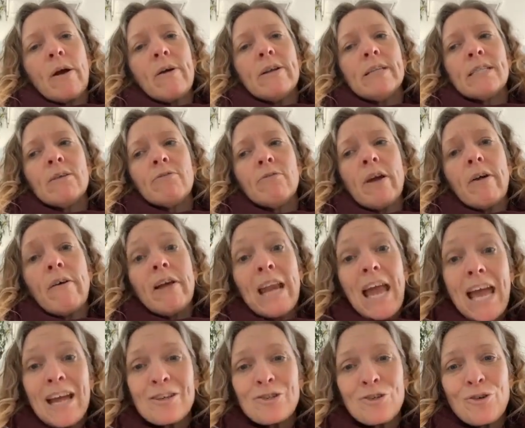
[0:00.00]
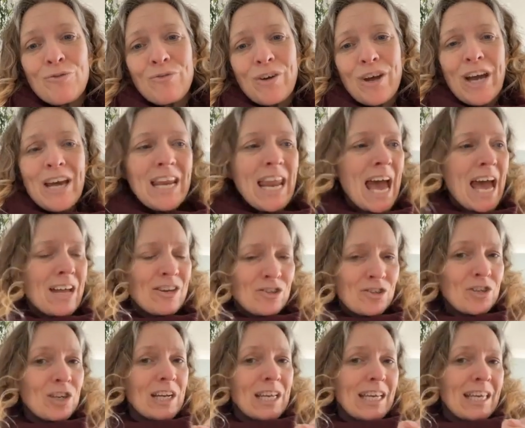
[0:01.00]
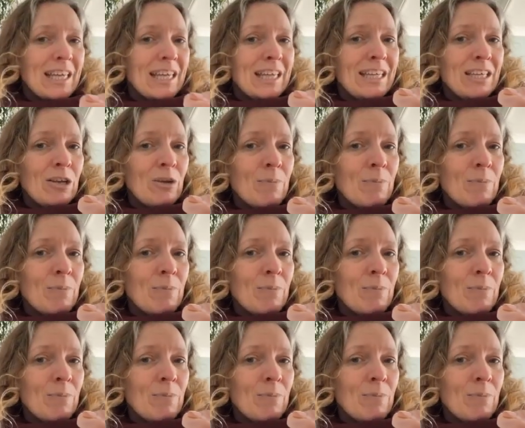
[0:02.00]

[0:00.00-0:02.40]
Whereas if they're an extrovert, actually,